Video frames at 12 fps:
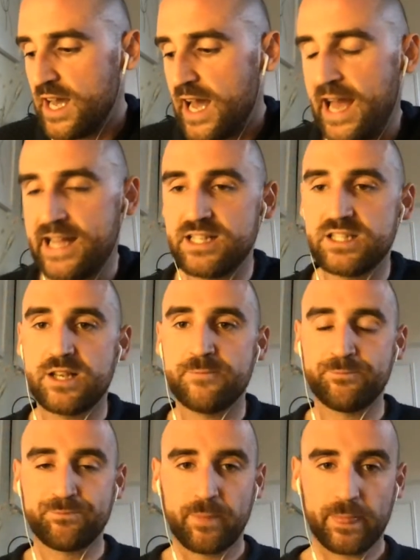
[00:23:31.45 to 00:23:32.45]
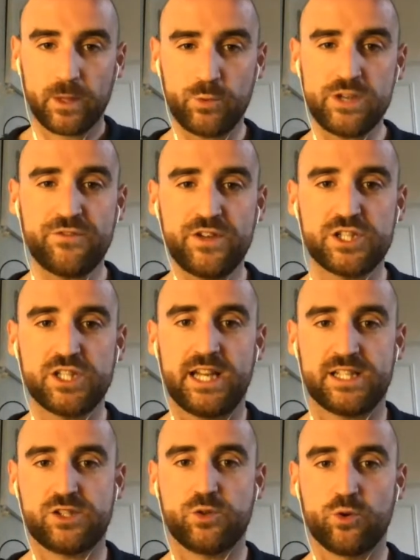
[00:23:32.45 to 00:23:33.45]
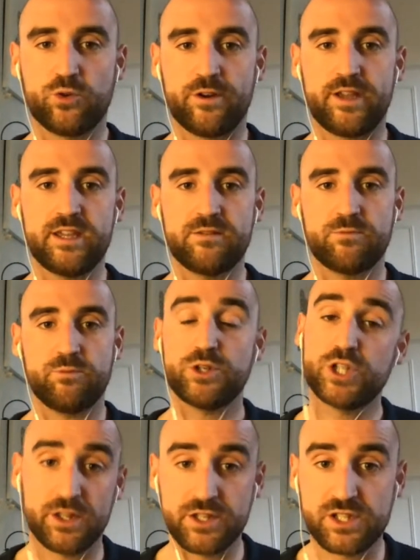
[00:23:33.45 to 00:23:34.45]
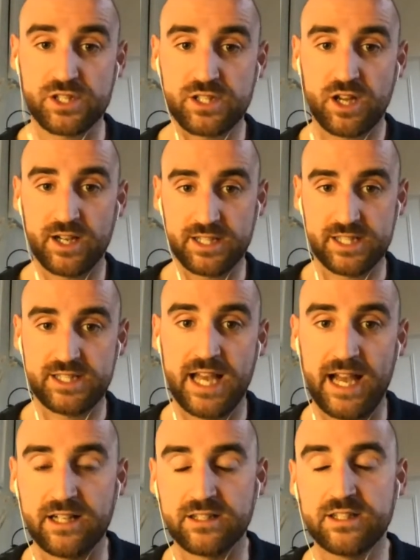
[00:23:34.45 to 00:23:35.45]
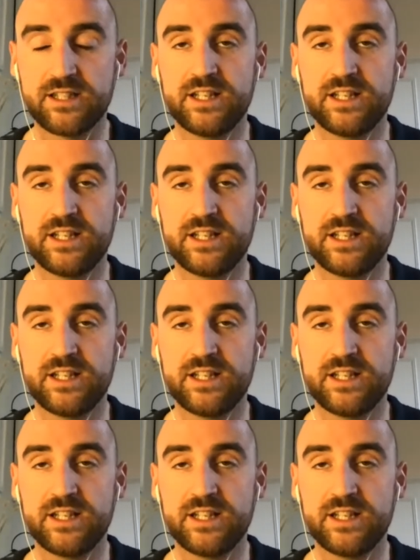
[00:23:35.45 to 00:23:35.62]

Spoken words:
And we featured that story, which others are starting to tell,